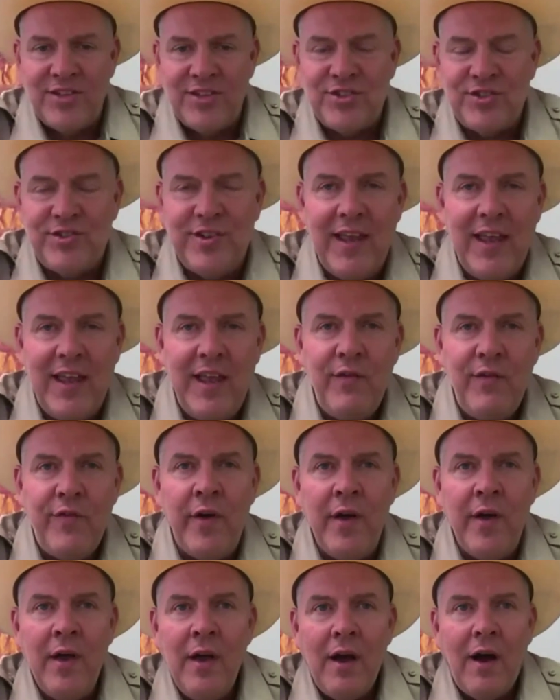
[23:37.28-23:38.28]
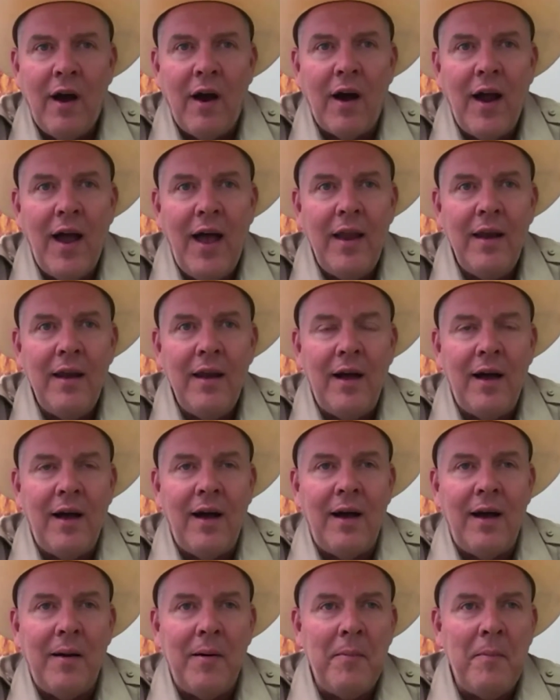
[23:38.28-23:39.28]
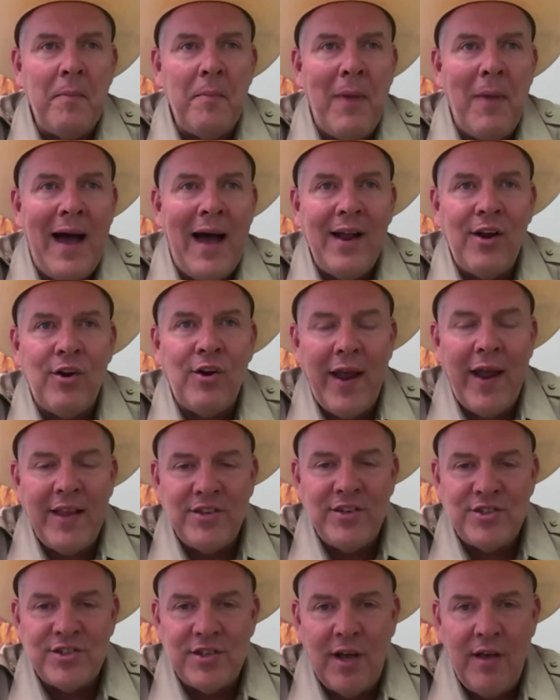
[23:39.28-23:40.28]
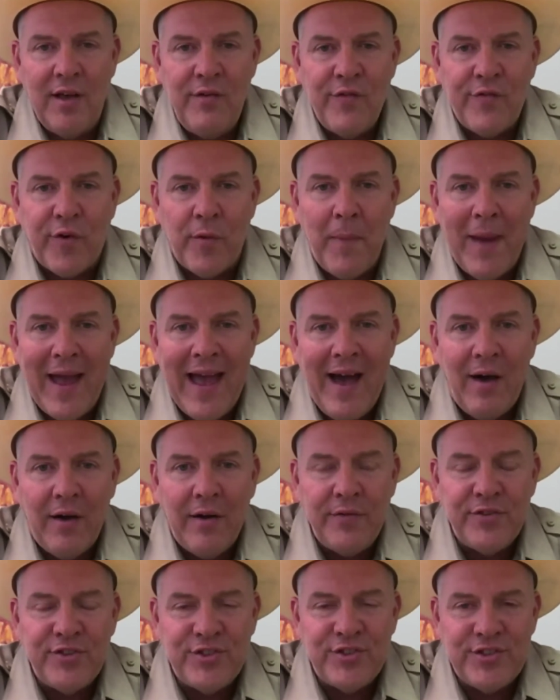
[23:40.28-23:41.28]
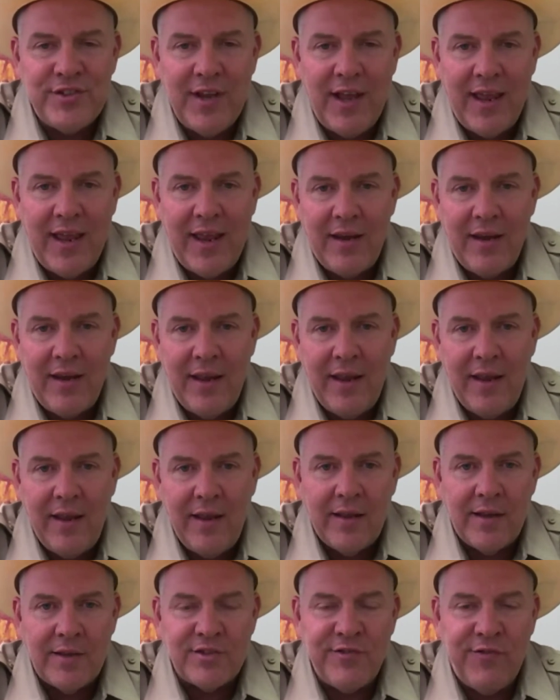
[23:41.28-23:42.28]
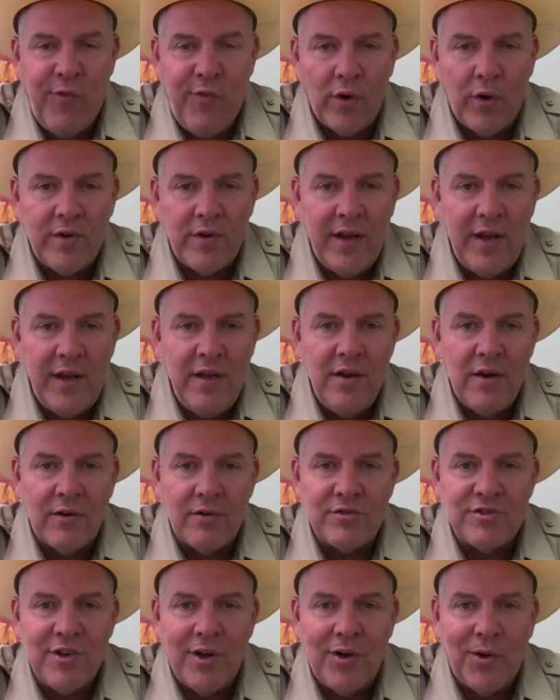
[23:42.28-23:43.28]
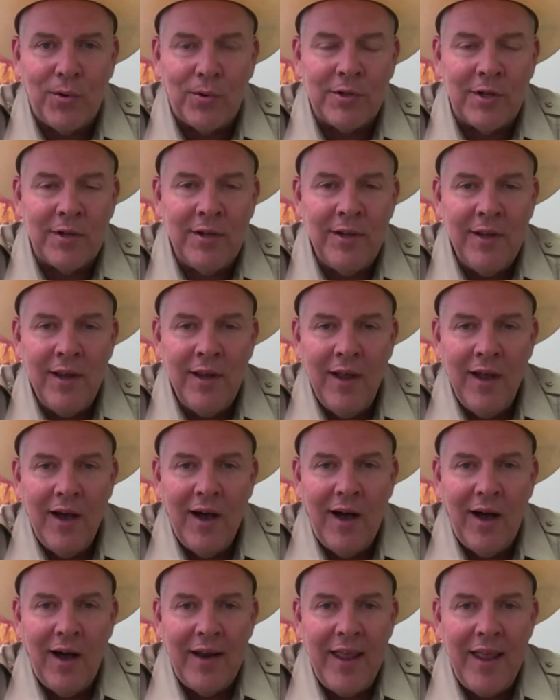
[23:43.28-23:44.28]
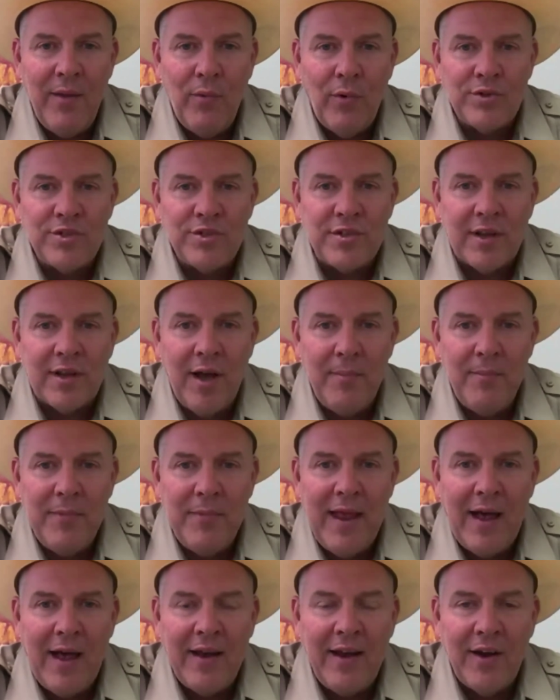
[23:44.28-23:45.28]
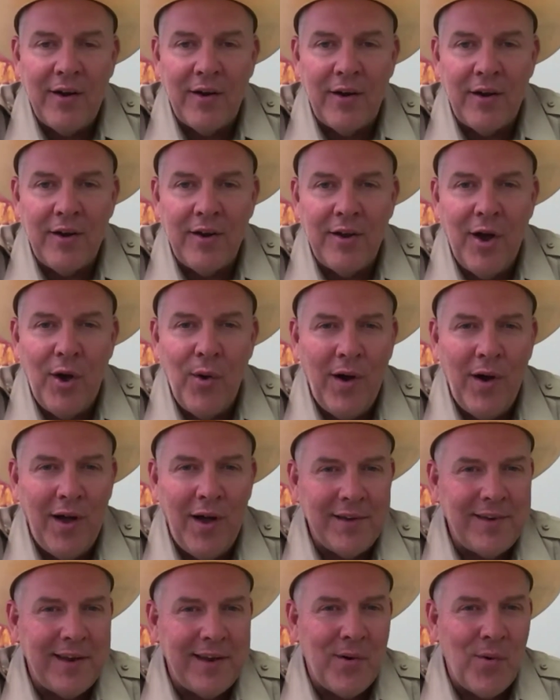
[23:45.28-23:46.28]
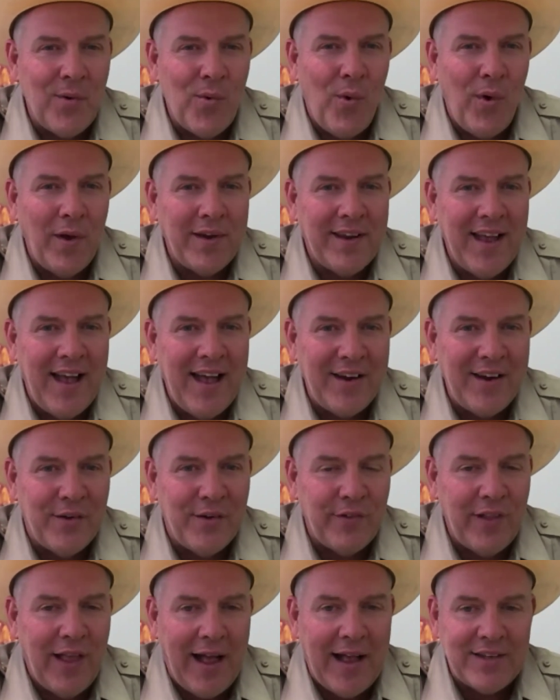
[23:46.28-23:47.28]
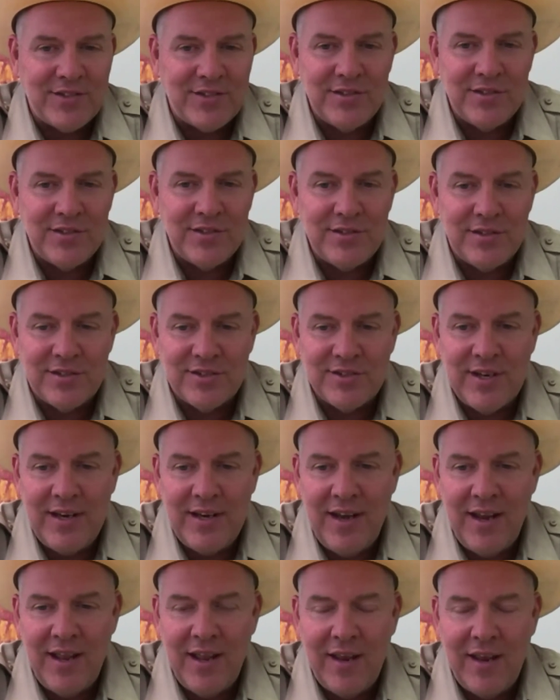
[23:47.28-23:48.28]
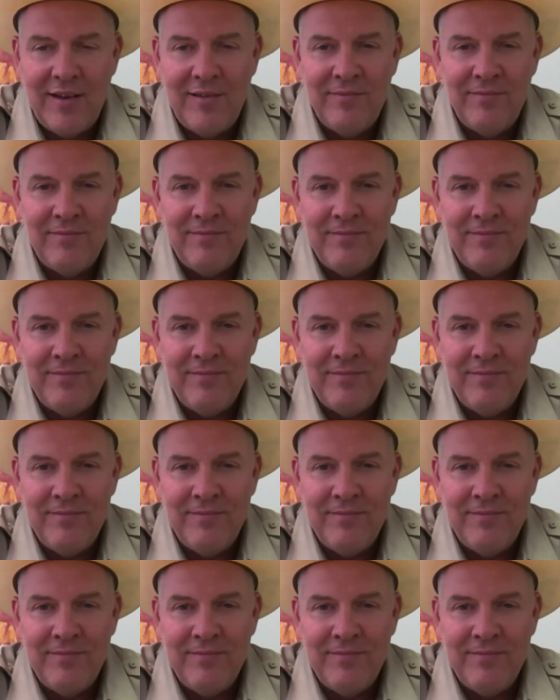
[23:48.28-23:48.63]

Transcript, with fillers: Steve. Sure. All right, uh, my grandson from out of state, he is mm-hmm. 14 years old, mm-hmm. uh, and he wants to come down here and go hunting. What kind of license does he need?